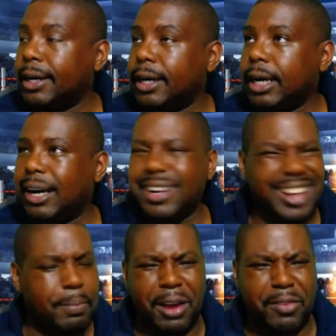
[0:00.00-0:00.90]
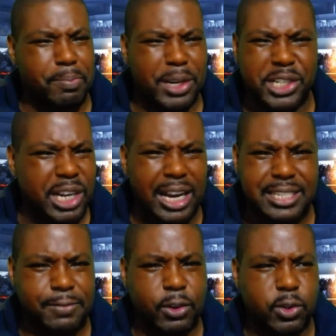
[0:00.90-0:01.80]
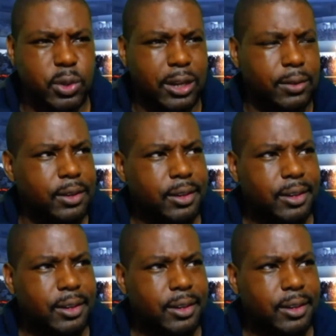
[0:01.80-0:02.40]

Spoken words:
A couple other British guys he fought as well.